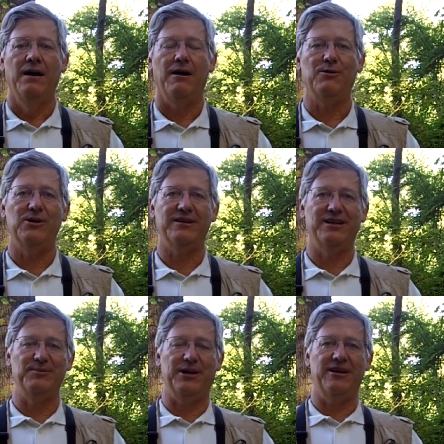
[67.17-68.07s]
Our work
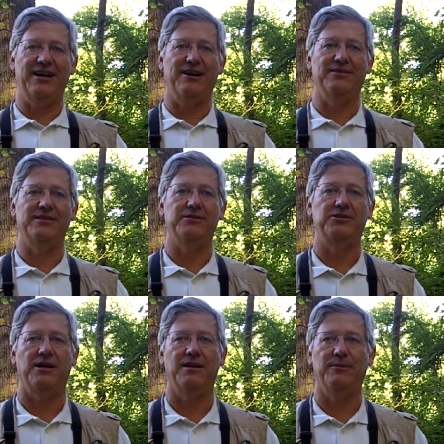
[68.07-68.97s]
on barred owls in
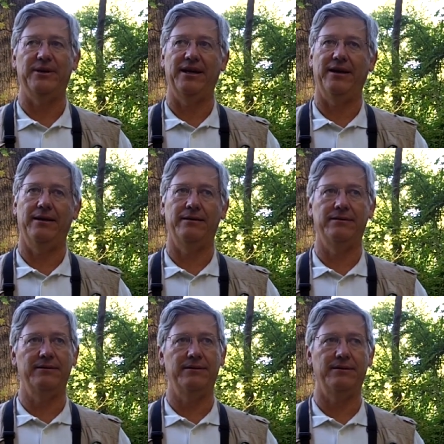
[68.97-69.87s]
Charlotte
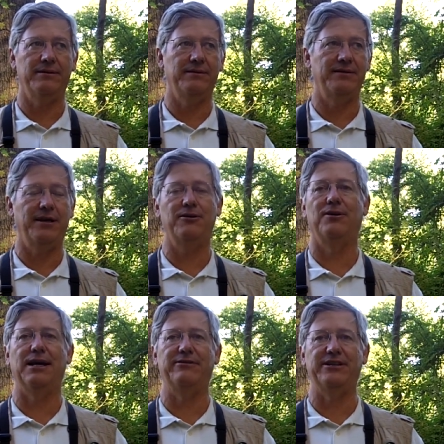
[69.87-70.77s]
began 10 or
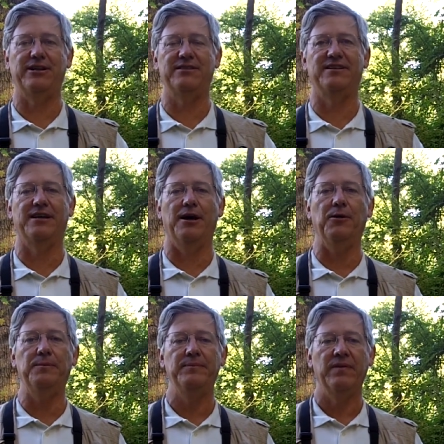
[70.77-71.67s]
11 years
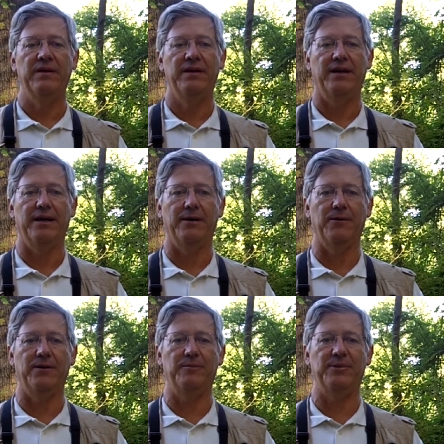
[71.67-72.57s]
ago.
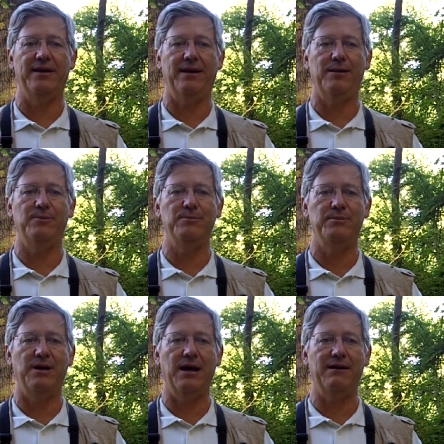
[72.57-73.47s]
It became
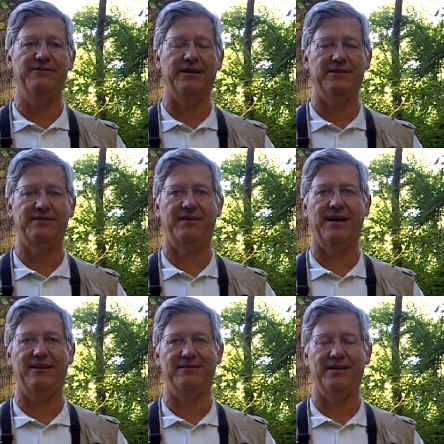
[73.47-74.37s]
obvious
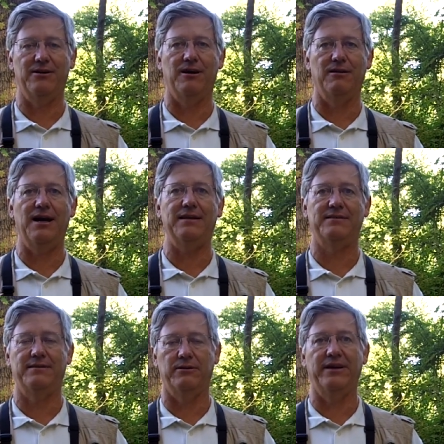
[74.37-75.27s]
that
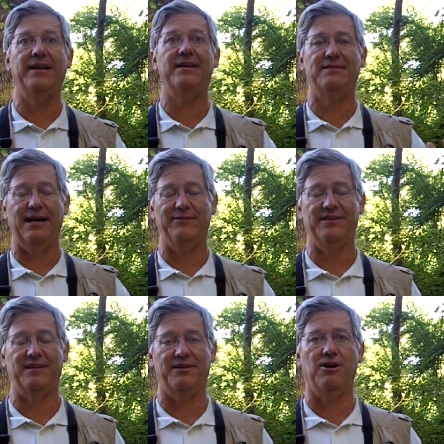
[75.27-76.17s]
it is
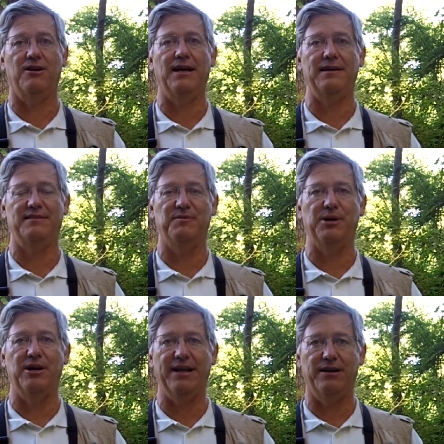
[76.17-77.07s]
obvious that there are lots of
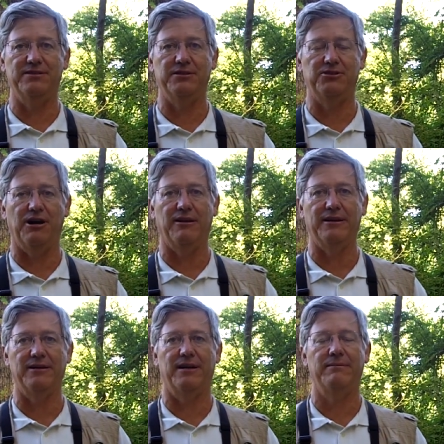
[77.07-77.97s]
barred owls in
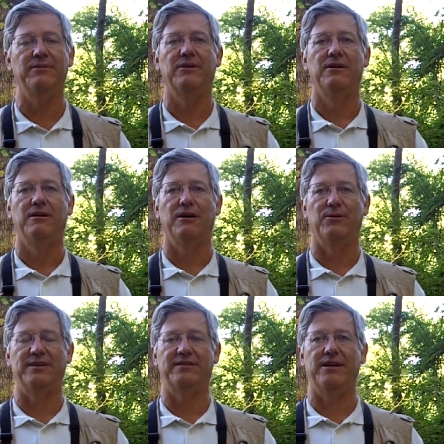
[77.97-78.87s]
Charlotte. I
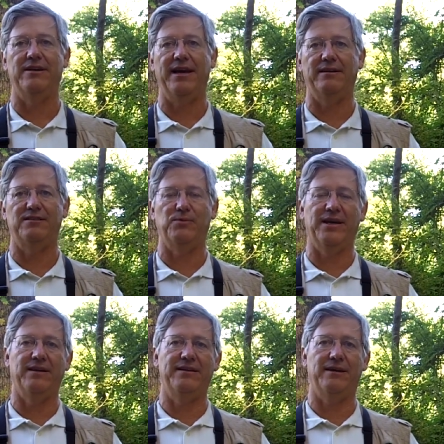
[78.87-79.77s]
always say you can't
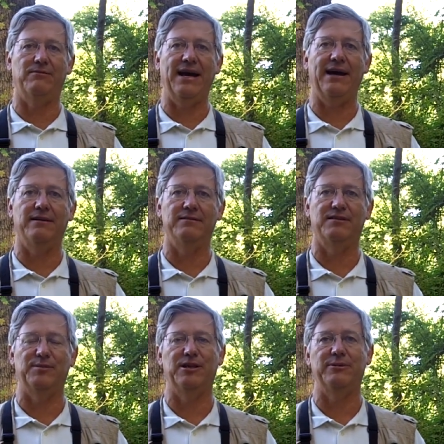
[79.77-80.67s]
swing a dead rat in
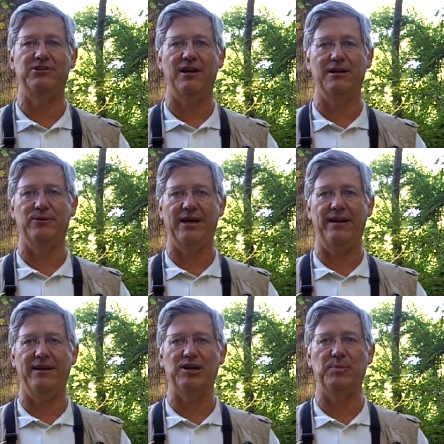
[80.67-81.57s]
suburban Charlotte without
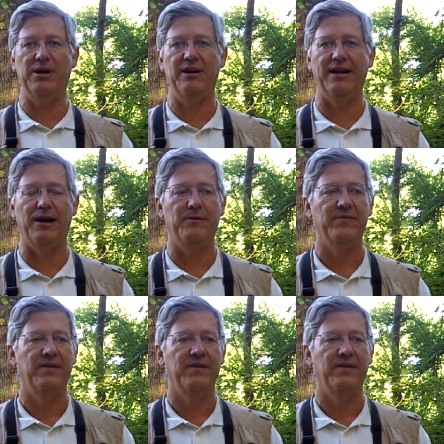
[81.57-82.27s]
hitting a barred owl.